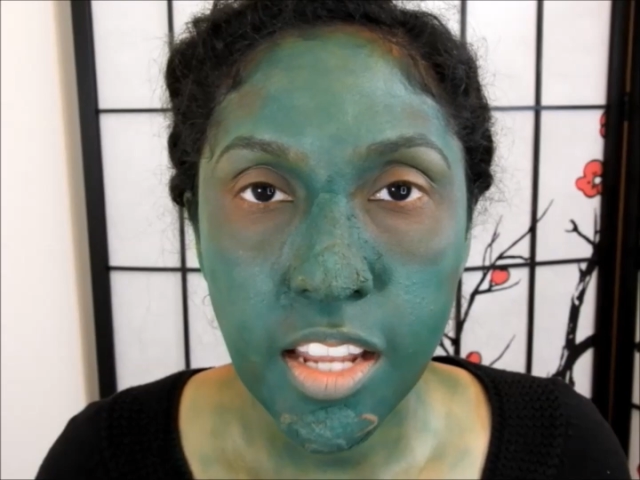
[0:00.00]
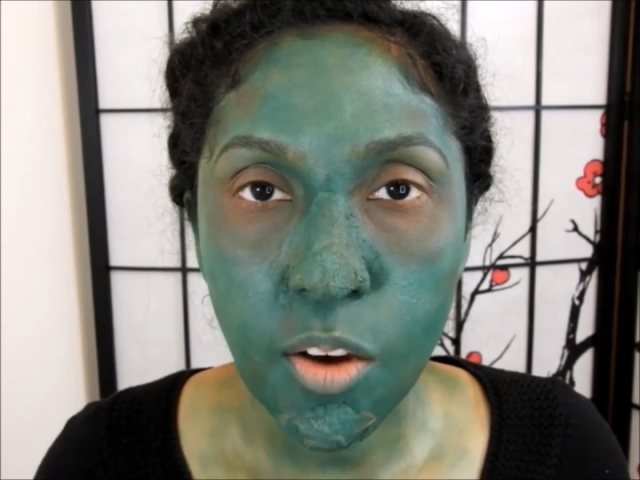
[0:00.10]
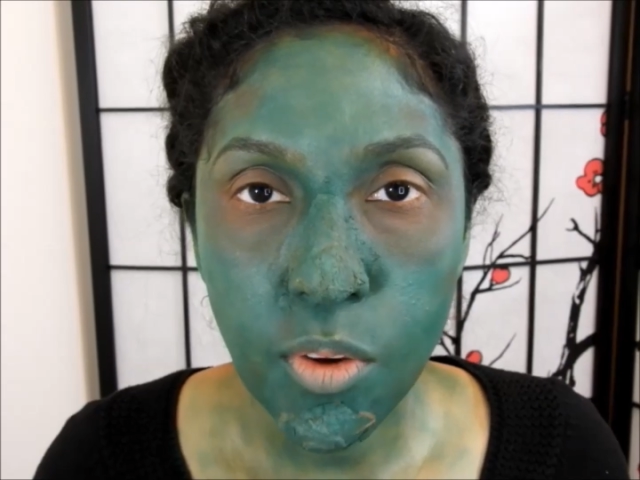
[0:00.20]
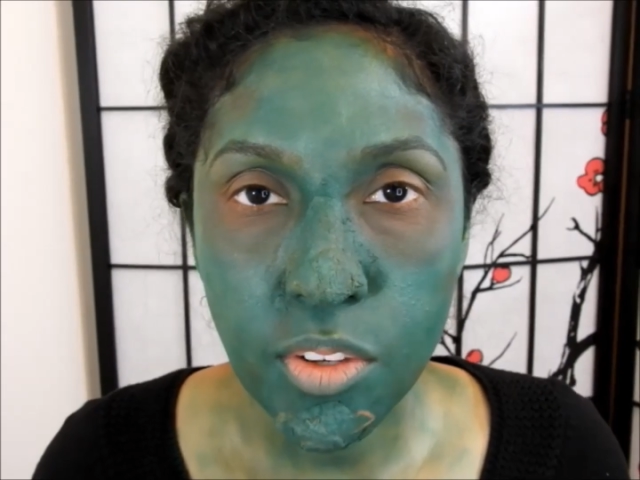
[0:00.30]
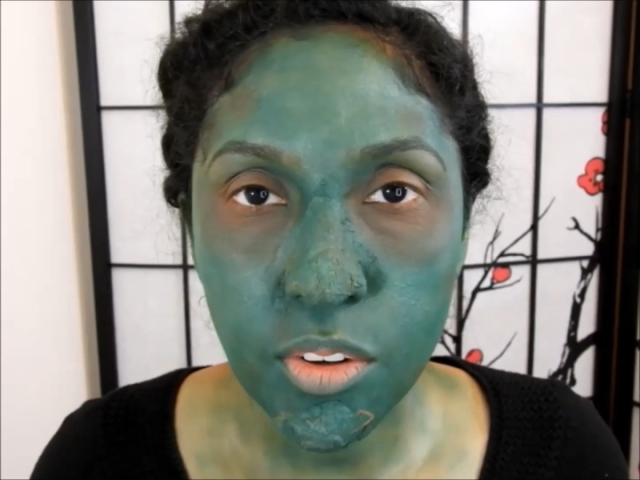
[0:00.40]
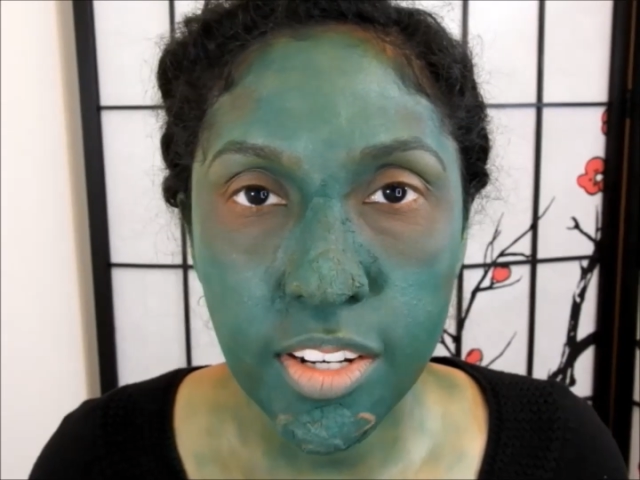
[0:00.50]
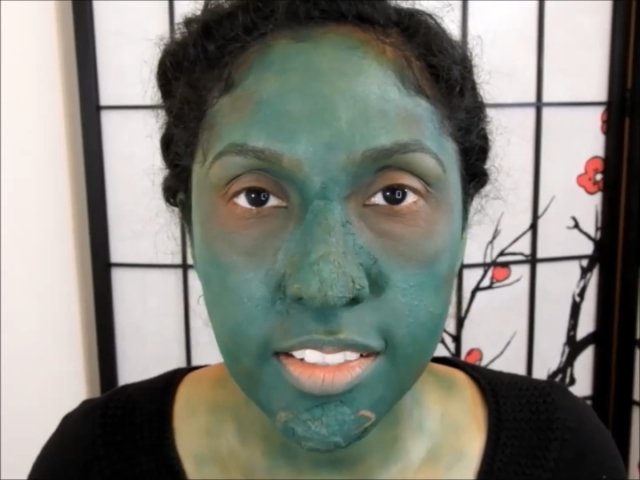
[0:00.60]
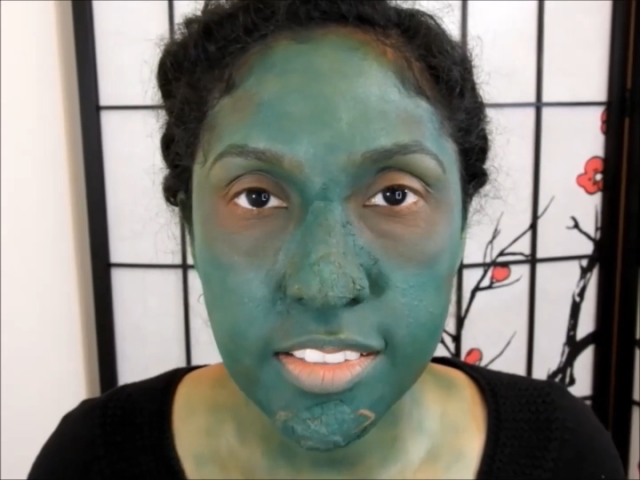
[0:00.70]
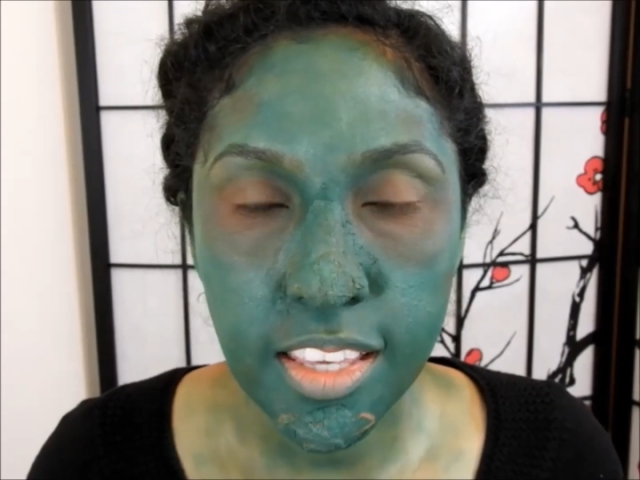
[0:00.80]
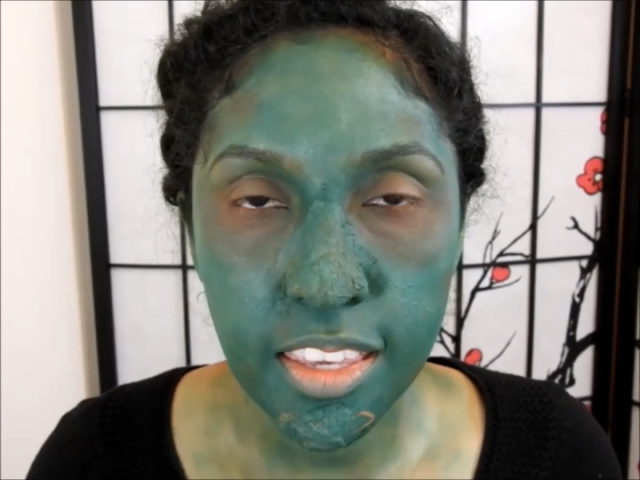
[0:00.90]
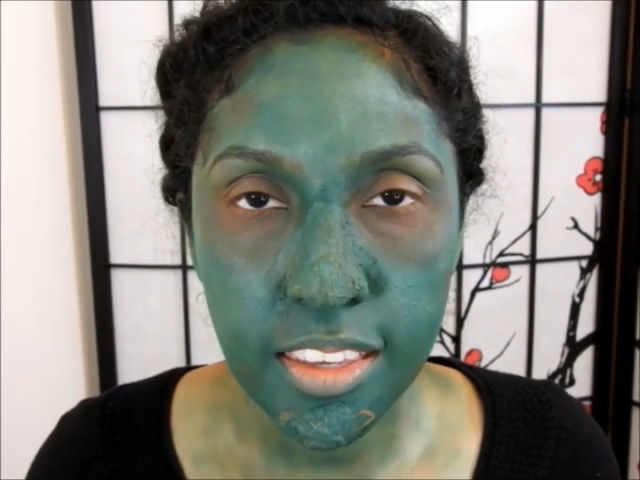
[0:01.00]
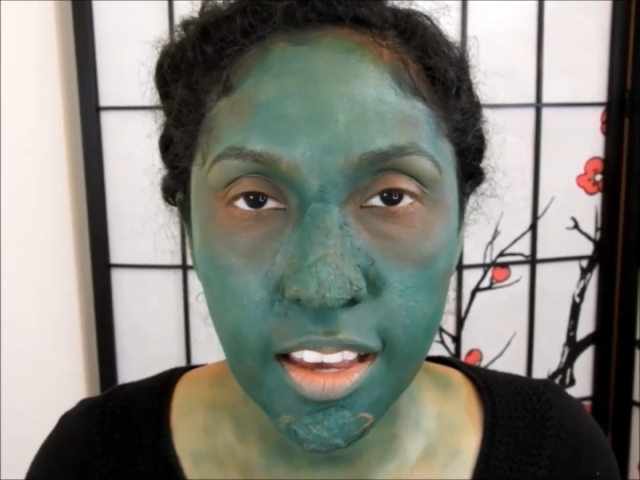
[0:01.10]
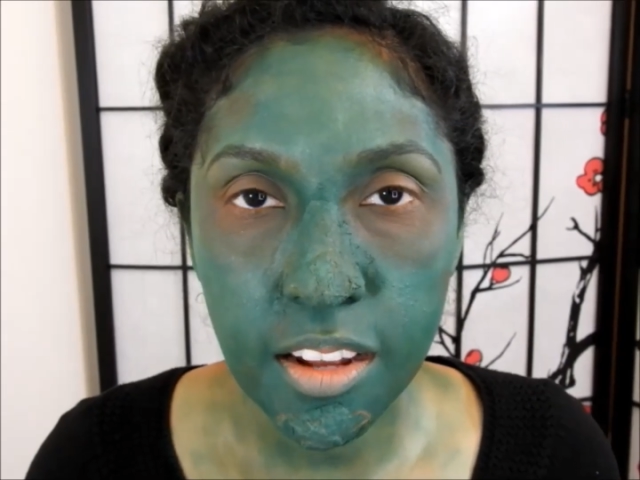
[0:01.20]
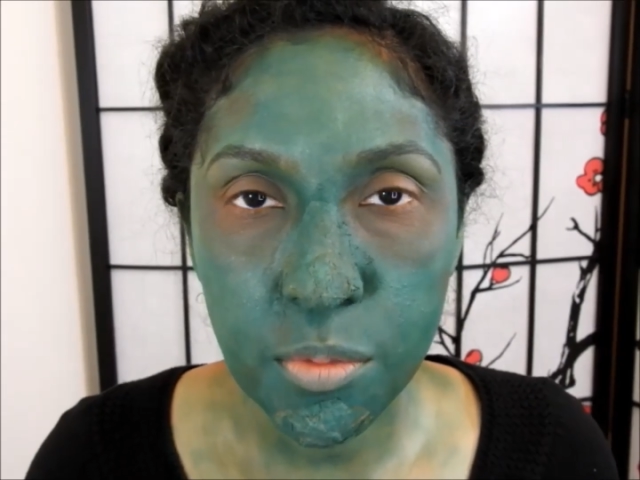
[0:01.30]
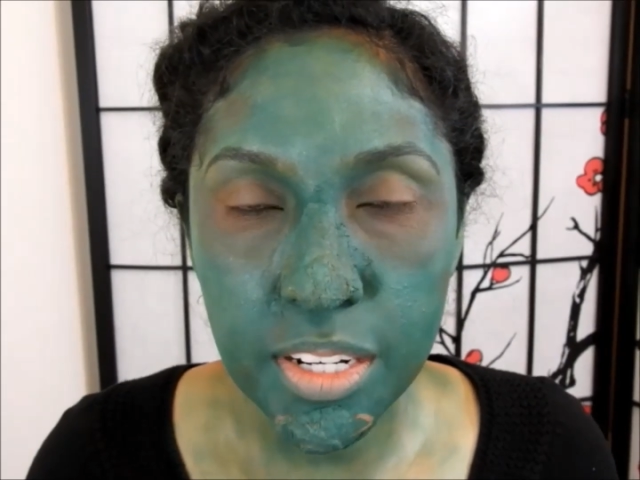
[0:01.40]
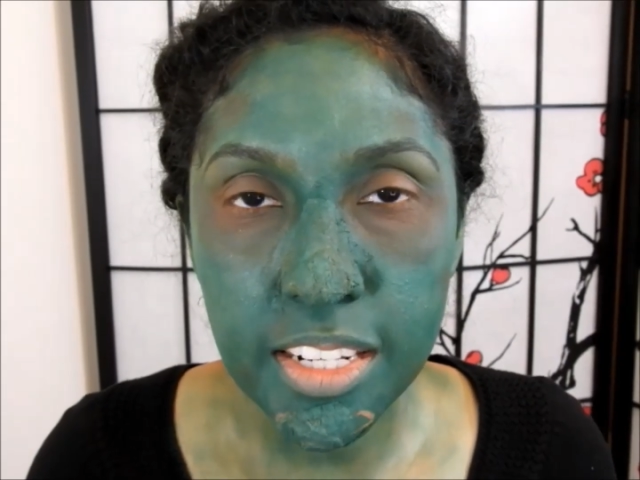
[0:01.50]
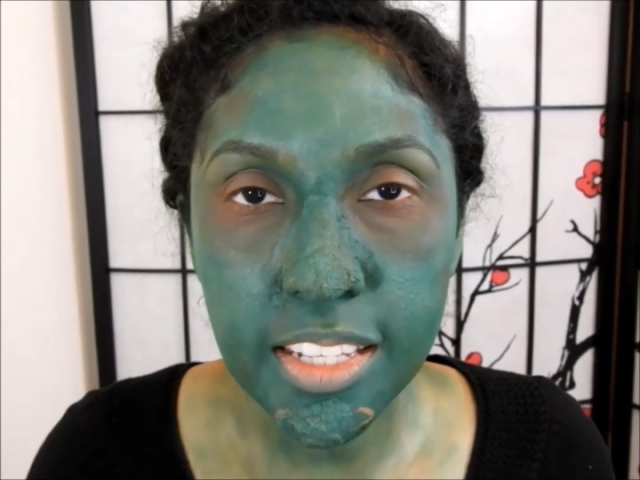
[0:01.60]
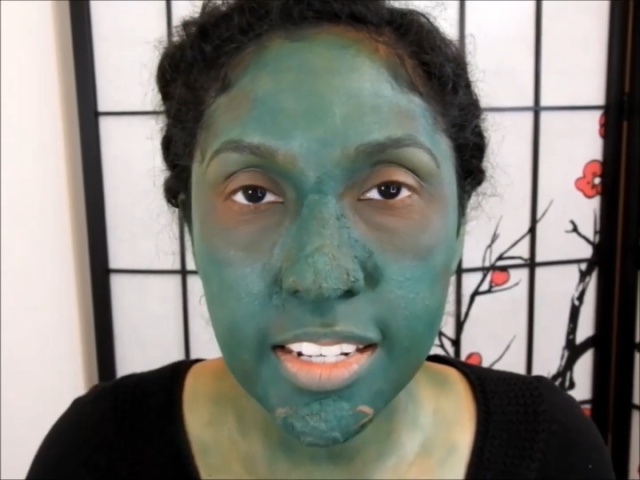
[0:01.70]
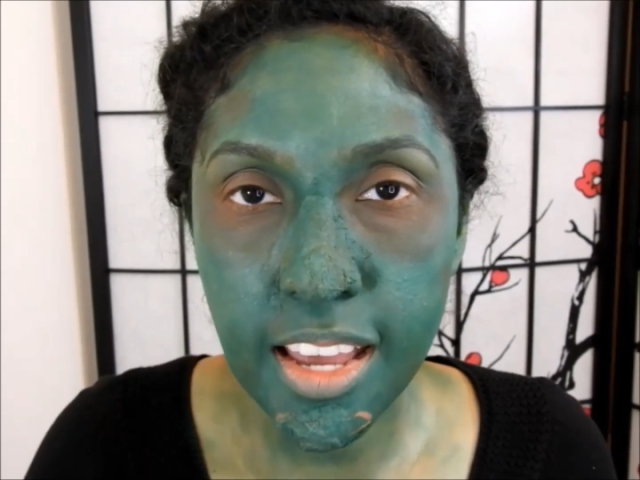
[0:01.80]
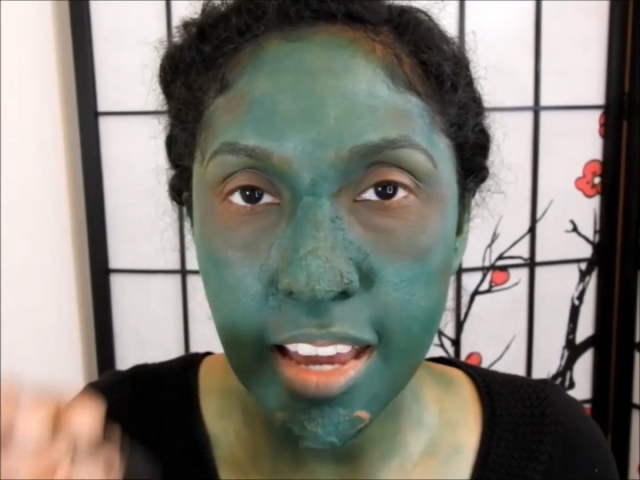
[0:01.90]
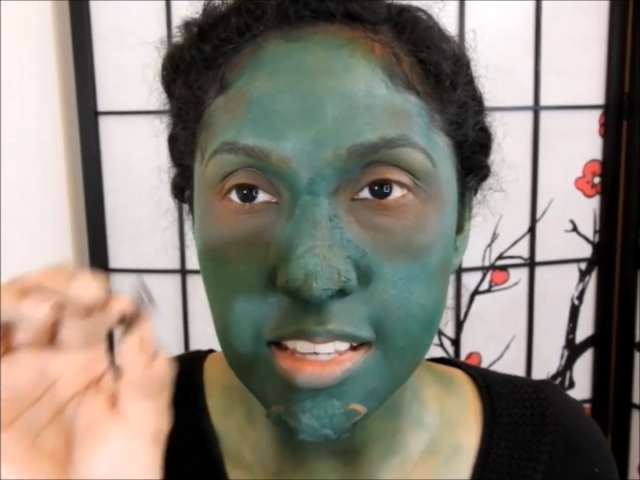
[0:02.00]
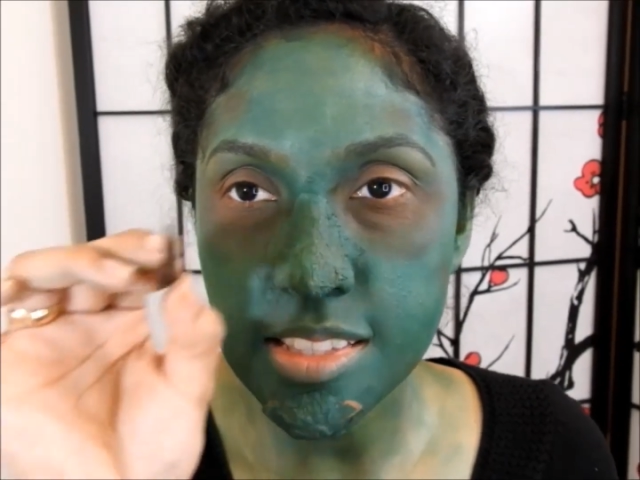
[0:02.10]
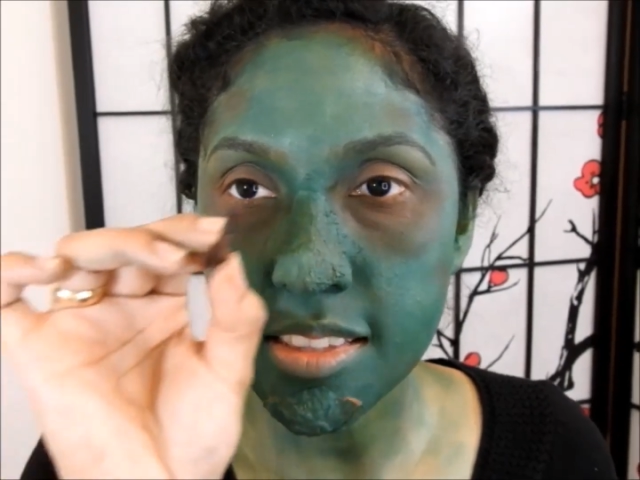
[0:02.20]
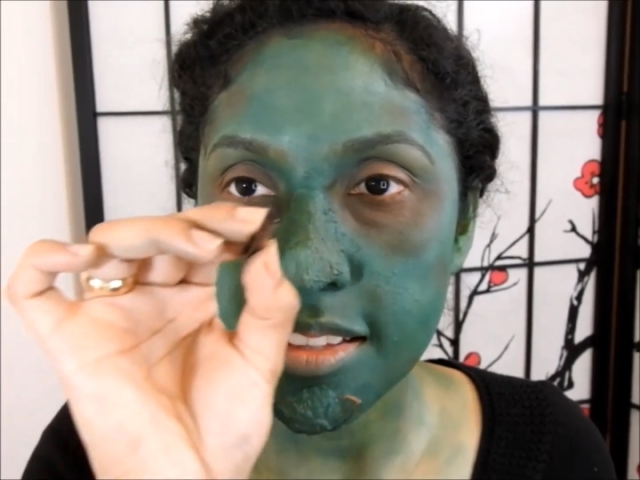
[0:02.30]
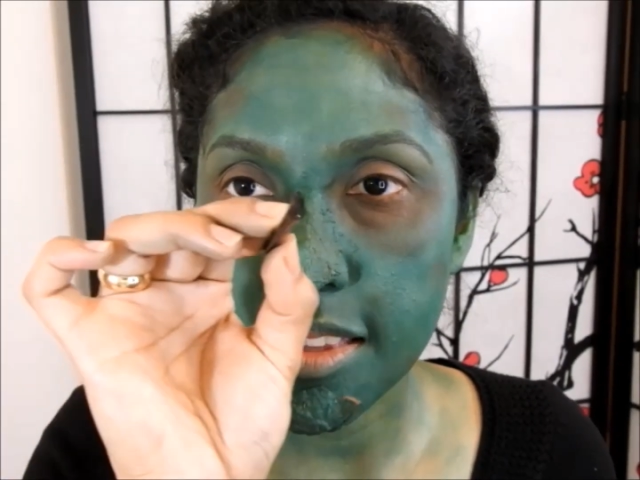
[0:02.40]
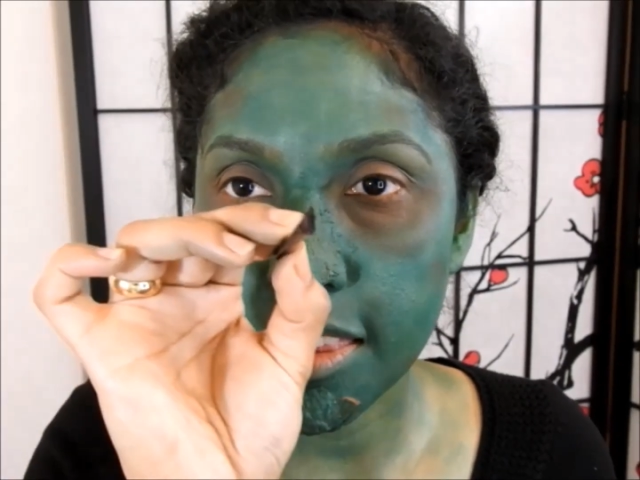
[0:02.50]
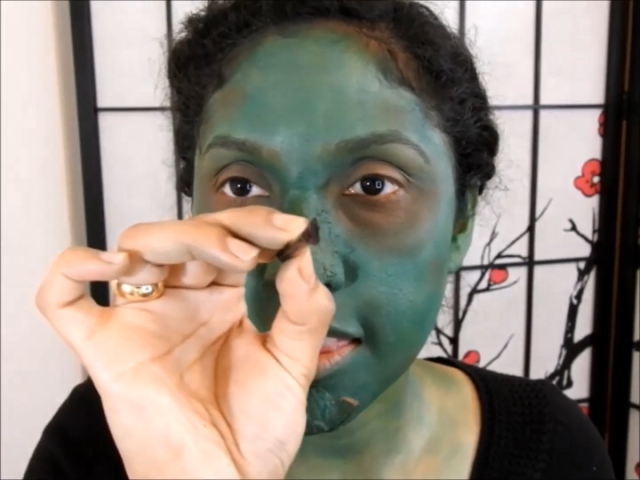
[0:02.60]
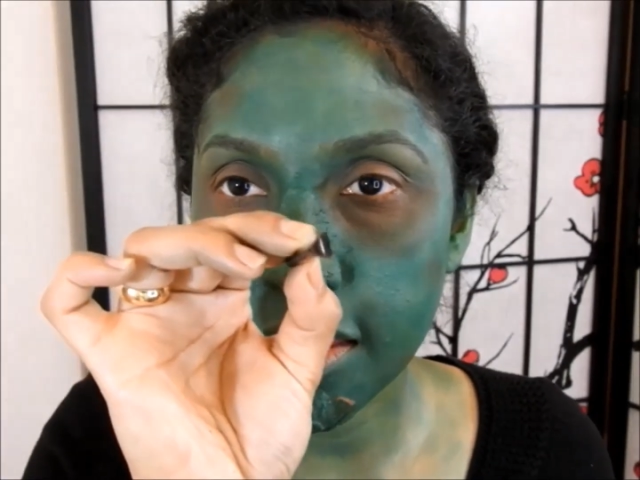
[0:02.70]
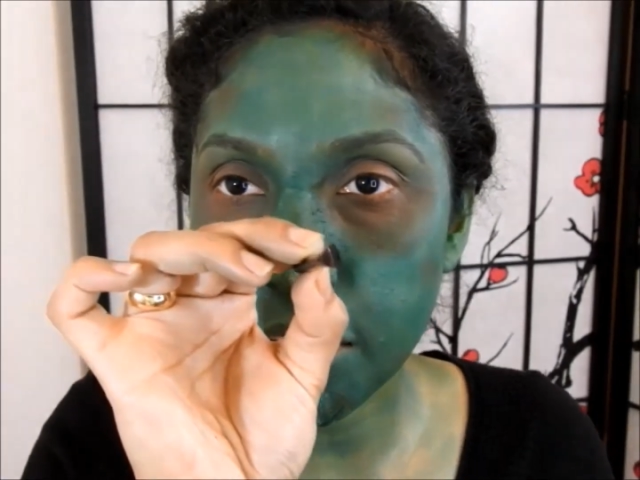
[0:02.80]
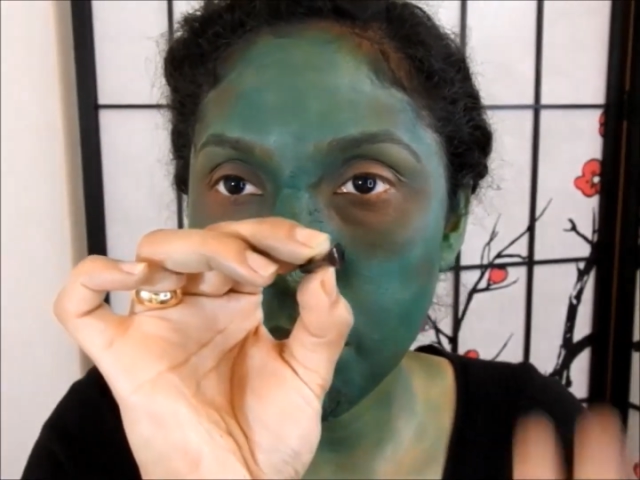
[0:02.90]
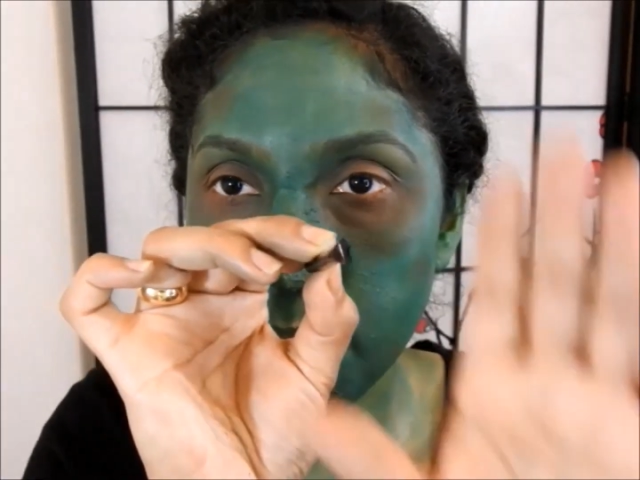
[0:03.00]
Now I'm going to take a really nice thin